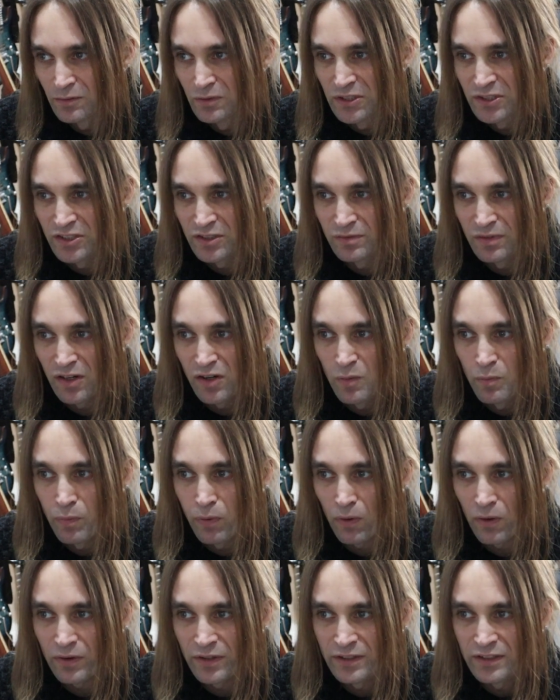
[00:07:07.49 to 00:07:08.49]
which is very
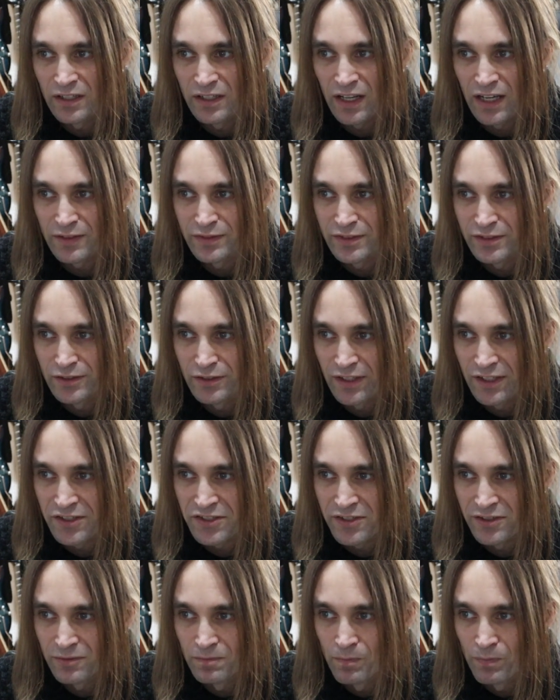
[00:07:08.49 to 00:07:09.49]
important in a live
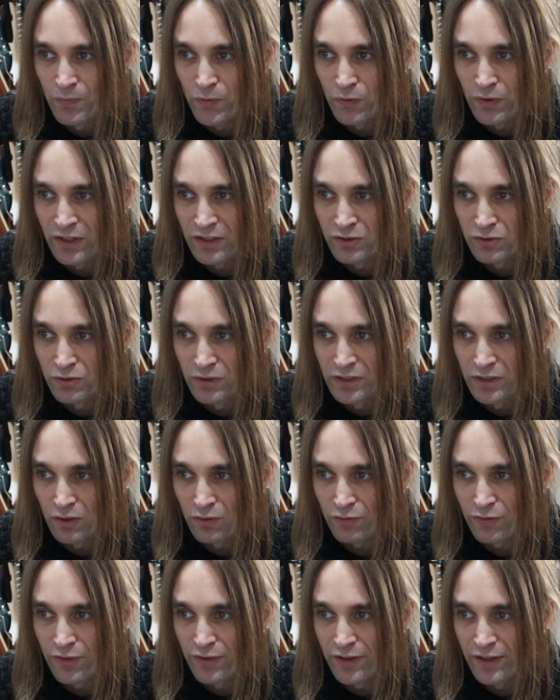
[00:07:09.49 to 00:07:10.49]
situation to get rid
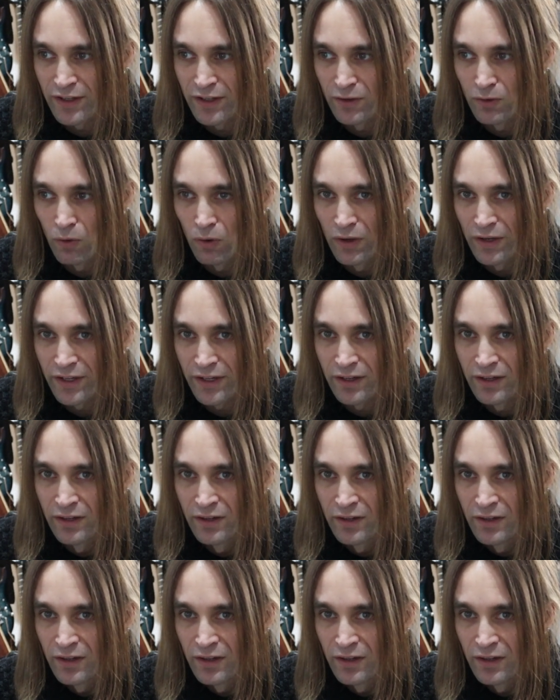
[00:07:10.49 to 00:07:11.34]
of the annoying